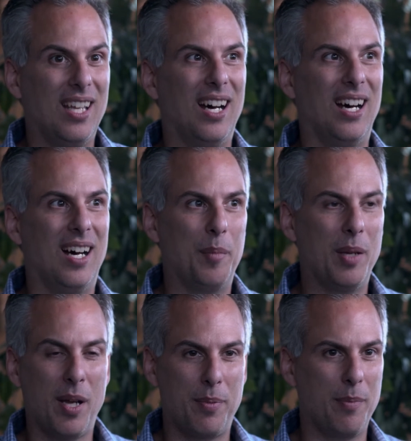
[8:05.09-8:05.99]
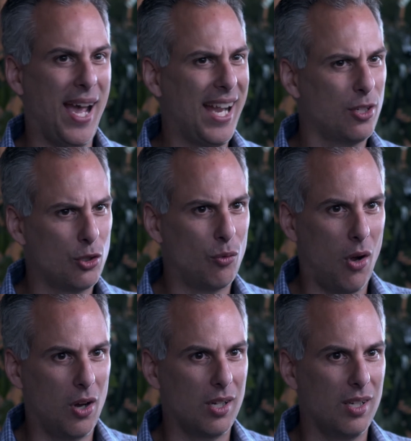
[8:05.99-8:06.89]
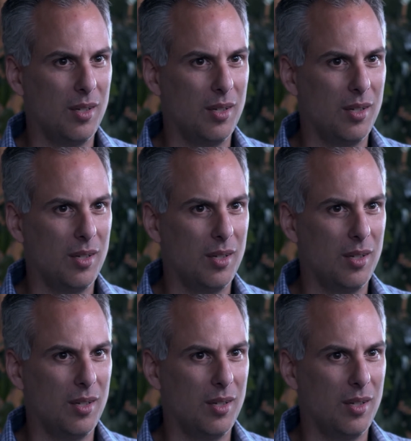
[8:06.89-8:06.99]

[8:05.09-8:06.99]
It might be packaged wrong,